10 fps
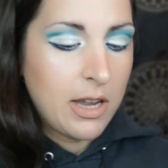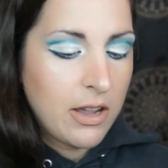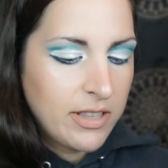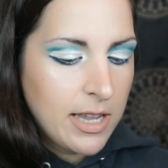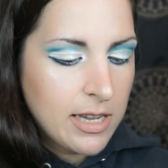
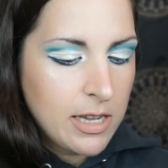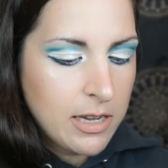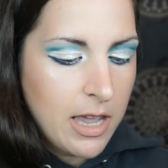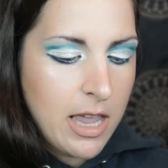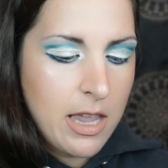Now
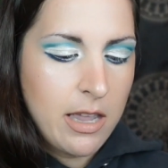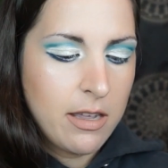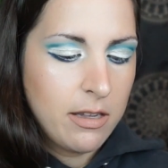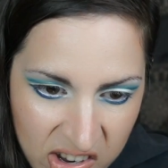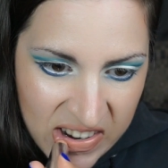taking
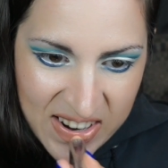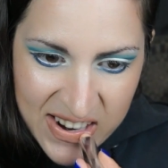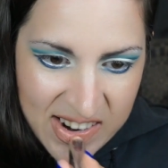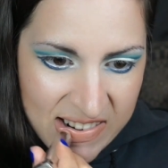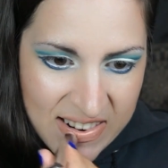a
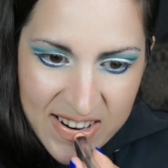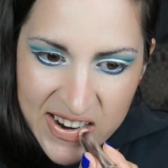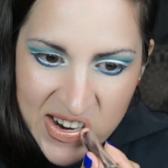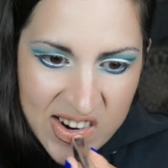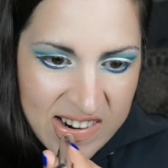clear
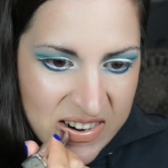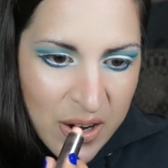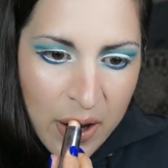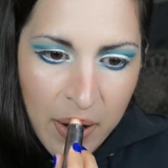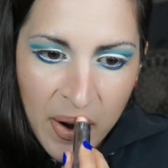lipstick,
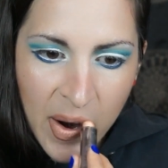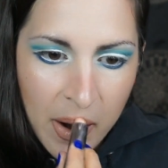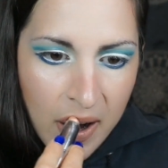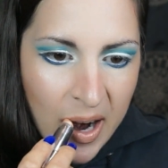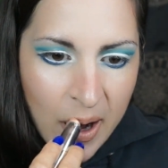I'm just
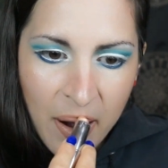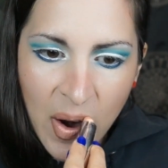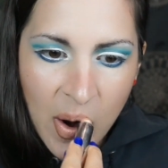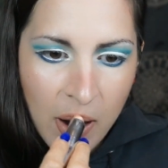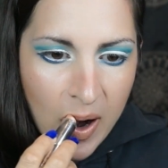gonna go
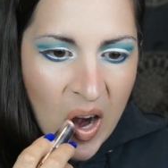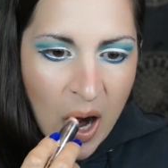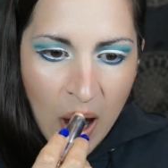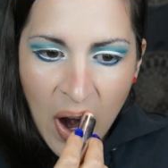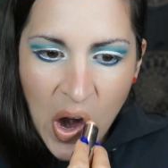over
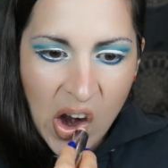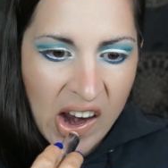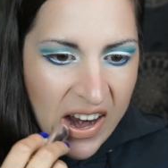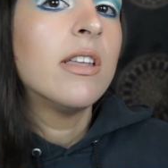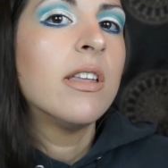Honey Love.